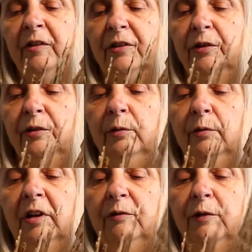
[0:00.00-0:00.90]
to
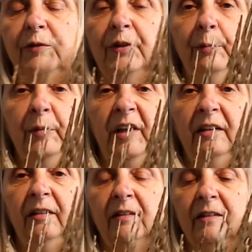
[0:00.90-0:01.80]
give a firm
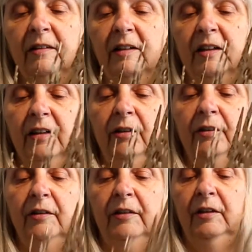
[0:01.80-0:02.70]
base. And
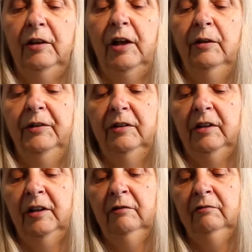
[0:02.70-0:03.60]
I held it
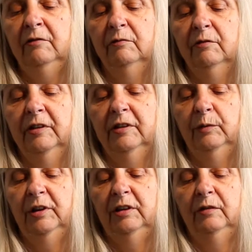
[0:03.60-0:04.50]
down while I
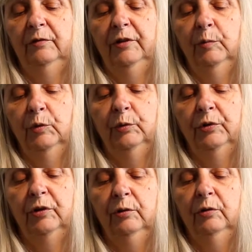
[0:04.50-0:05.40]
waited for them all
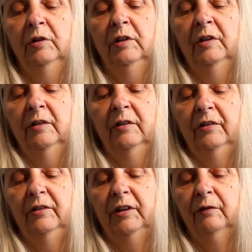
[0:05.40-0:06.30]
to
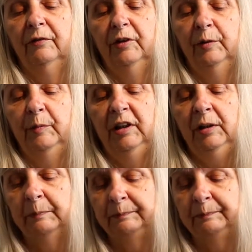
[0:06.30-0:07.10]
stick firmly.